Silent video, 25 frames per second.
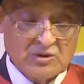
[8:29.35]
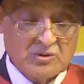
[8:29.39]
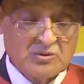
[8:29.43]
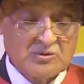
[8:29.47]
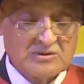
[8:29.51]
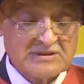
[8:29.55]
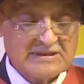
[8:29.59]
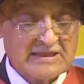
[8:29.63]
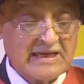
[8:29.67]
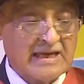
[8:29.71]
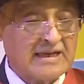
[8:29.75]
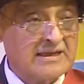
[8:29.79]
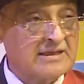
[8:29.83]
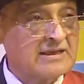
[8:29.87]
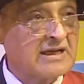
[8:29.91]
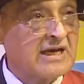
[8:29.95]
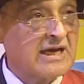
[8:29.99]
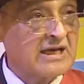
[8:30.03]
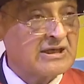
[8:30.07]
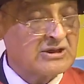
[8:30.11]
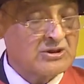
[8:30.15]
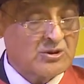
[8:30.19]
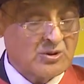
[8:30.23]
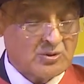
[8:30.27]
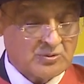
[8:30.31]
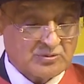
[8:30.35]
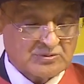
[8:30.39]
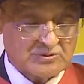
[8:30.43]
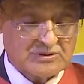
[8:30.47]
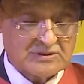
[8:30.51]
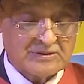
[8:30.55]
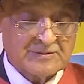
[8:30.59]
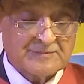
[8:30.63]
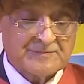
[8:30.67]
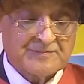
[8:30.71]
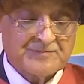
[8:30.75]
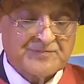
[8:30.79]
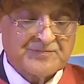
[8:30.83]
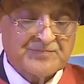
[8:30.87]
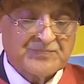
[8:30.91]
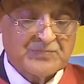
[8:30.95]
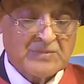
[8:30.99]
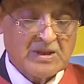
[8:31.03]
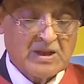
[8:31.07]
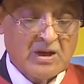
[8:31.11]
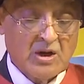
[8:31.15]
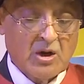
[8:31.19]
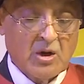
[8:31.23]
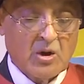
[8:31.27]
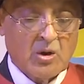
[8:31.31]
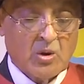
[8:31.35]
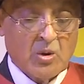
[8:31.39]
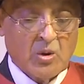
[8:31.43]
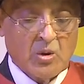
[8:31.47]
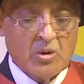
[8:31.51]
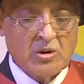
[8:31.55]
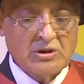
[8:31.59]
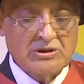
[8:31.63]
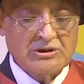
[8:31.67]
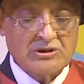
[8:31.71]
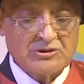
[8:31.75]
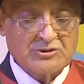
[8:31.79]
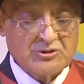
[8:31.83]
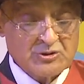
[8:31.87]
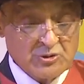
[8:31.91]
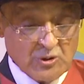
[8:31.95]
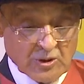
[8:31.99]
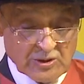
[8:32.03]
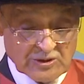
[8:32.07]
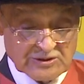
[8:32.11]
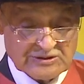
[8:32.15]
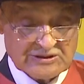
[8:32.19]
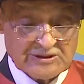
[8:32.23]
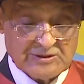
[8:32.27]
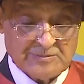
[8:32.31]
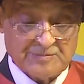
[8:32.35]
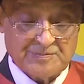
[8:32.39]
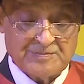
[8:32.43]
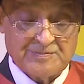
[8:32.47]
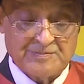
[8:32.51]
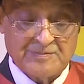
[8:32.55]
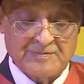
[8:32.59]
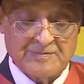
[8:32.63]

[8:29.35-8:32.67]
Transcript: who said, I quote, "All your scholarship,